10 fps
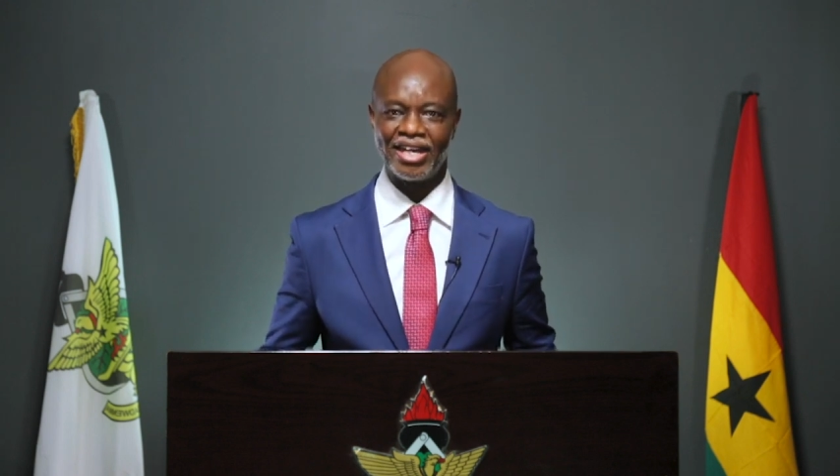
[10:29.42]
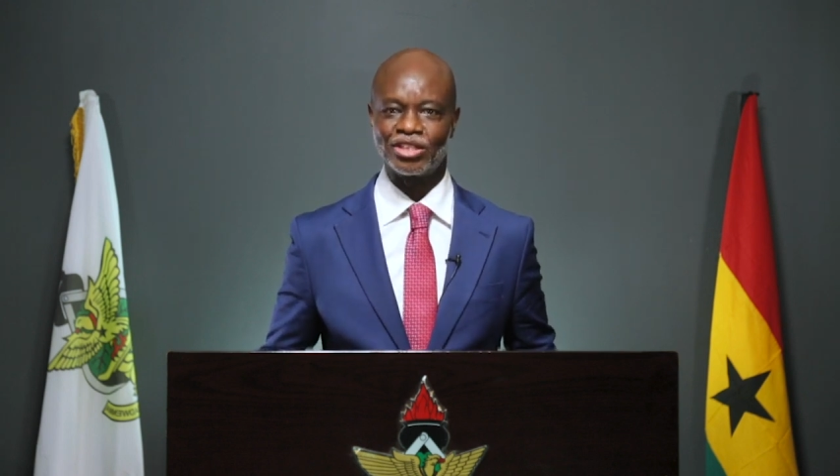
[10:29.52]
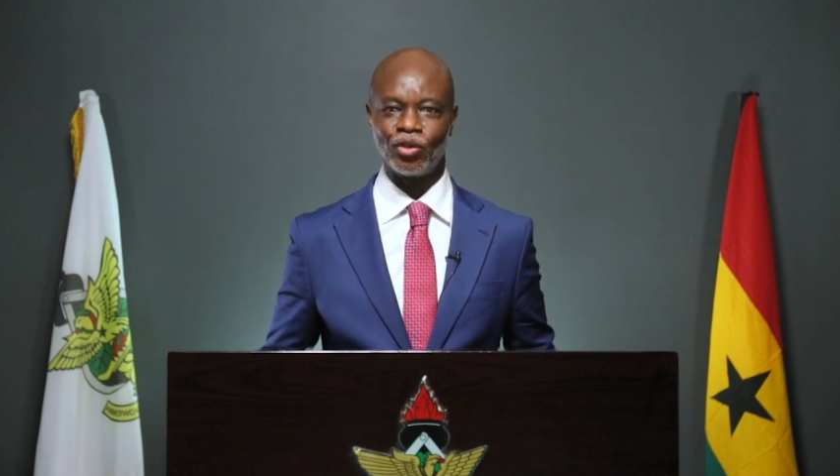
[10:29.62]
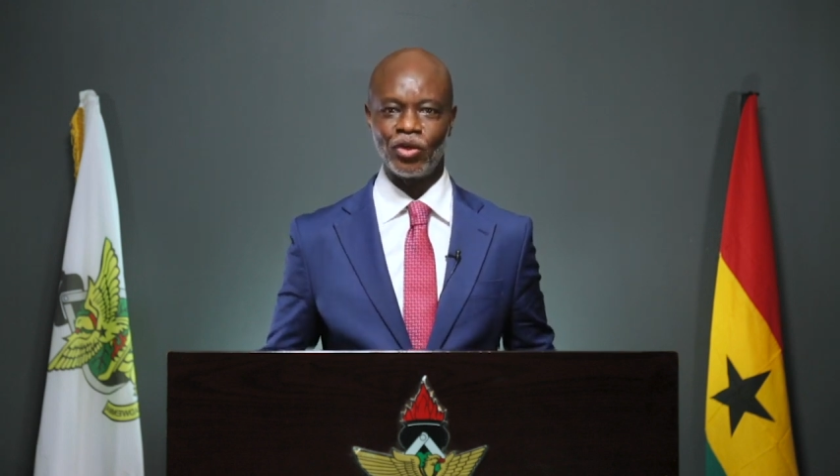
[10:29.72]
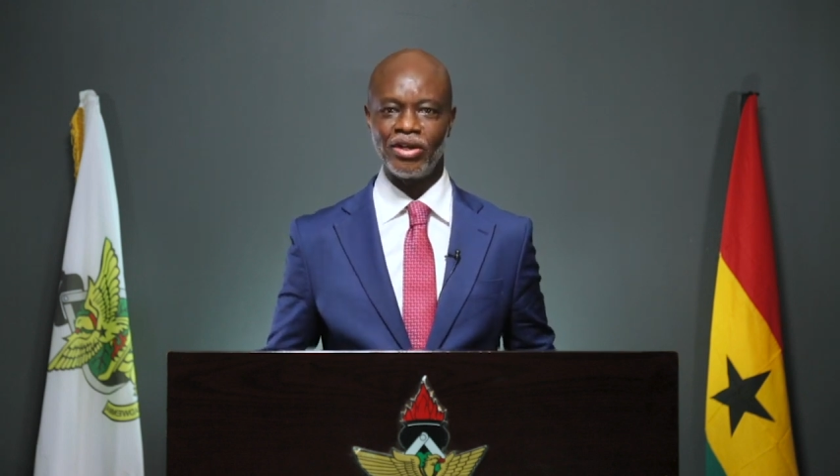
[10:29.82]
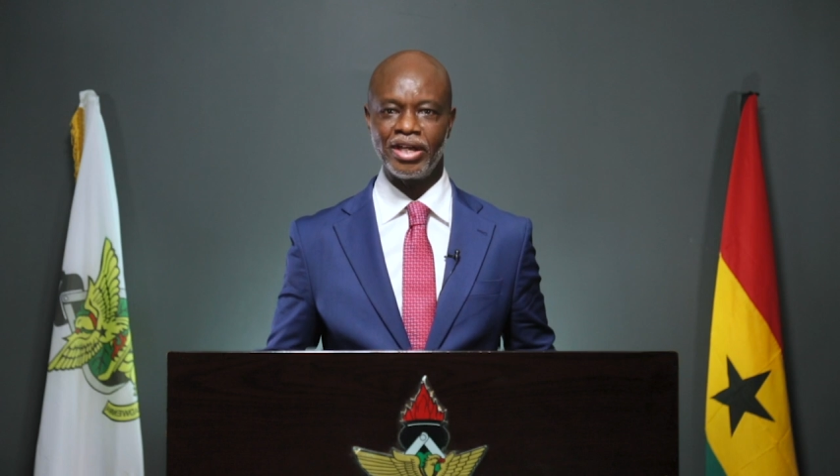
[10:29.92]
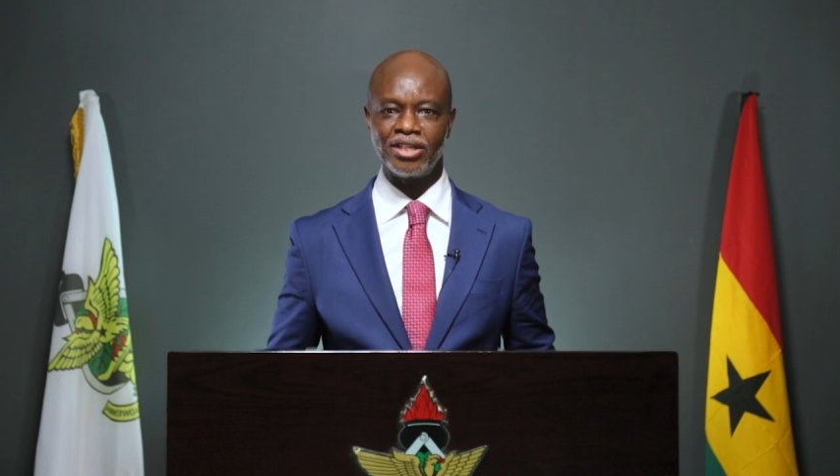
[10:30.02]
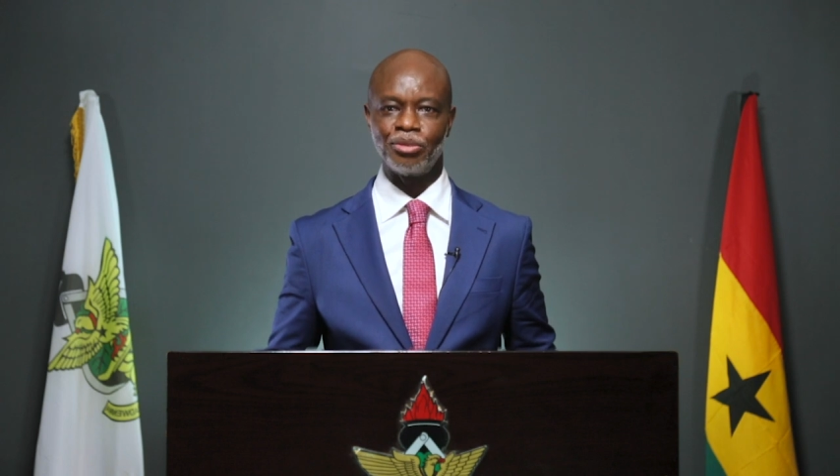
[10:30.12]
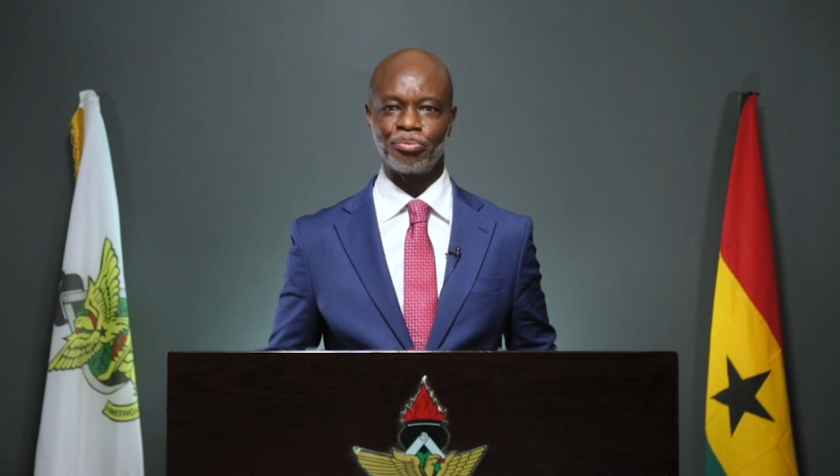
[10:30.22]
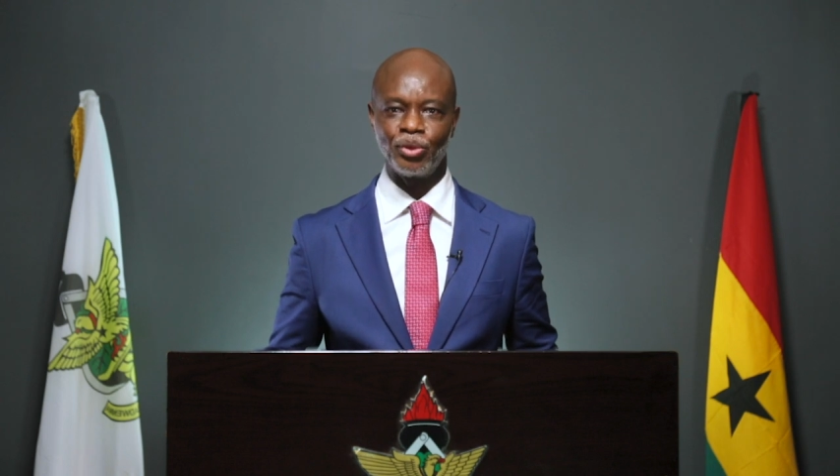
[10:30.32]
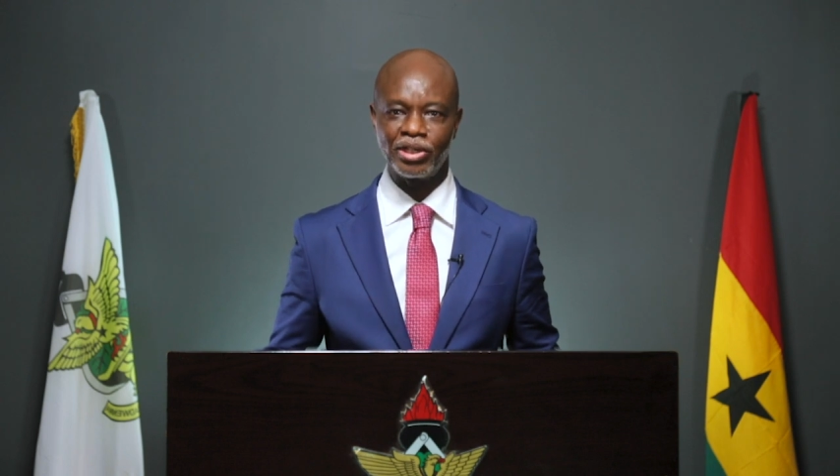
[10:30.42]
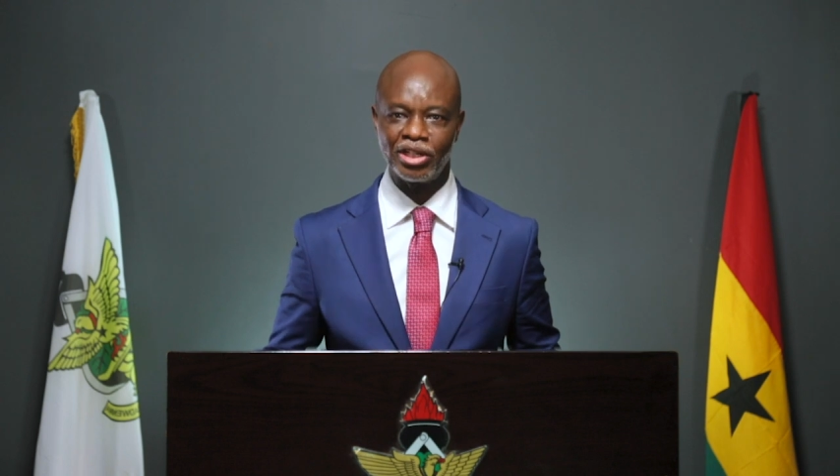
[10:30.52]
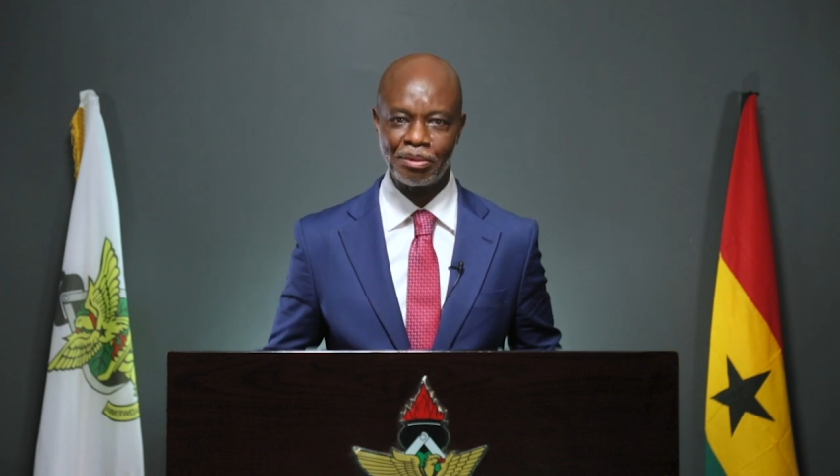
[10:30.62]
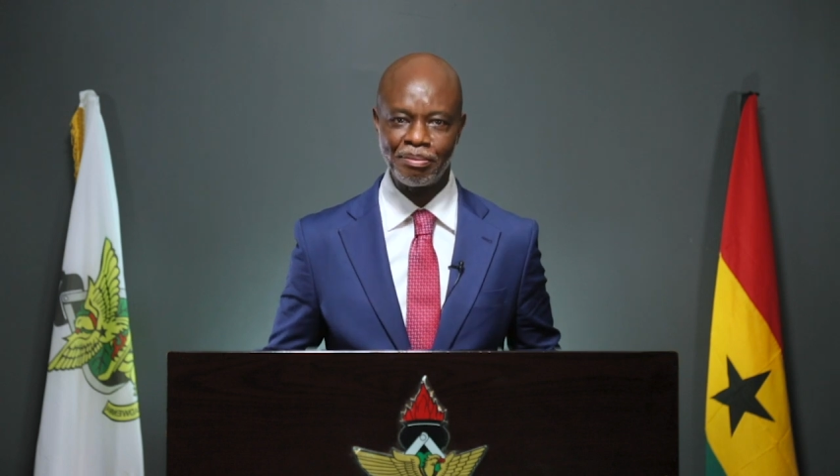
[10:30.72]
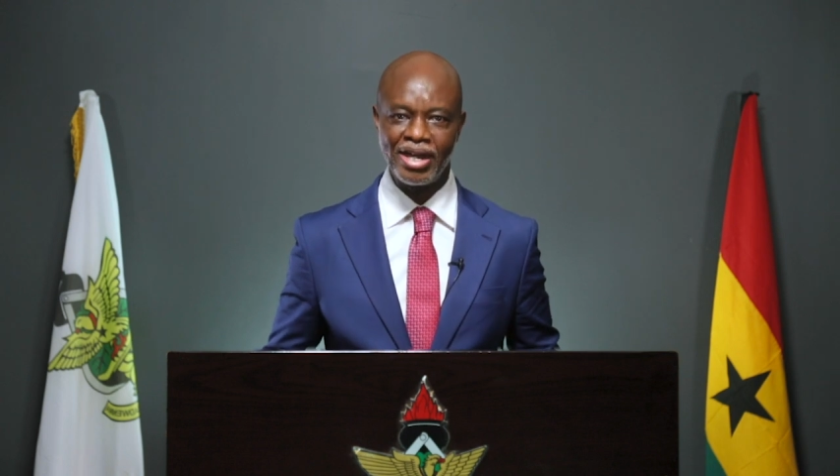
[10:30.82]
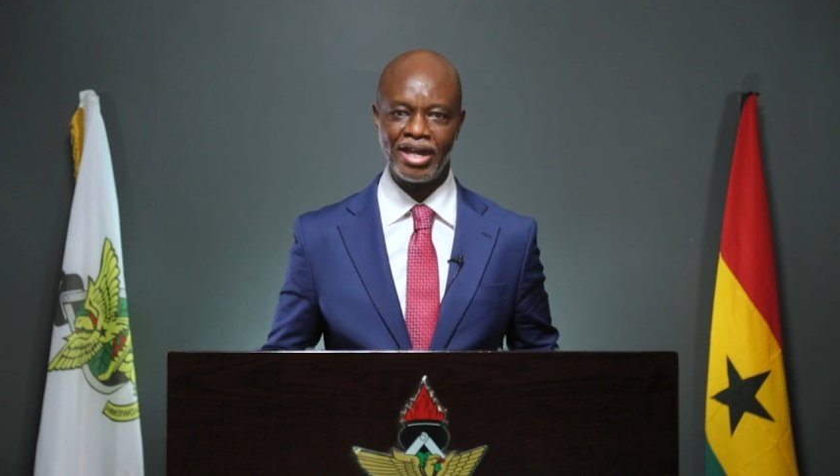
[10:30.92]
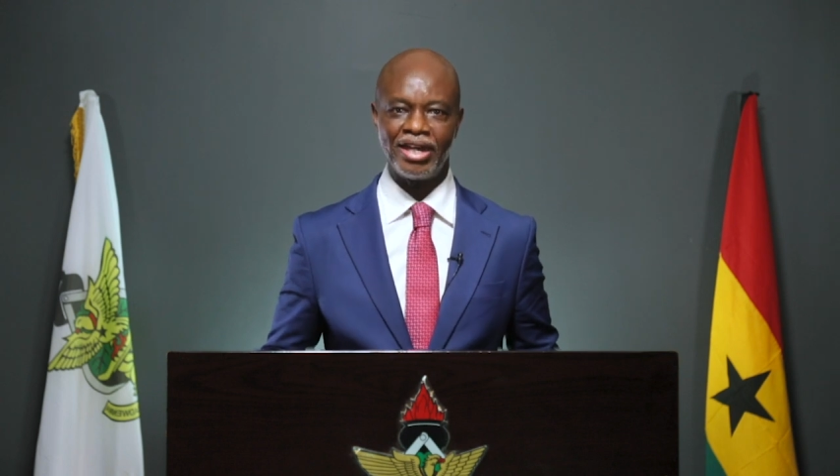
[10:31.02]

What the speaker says: As long as the program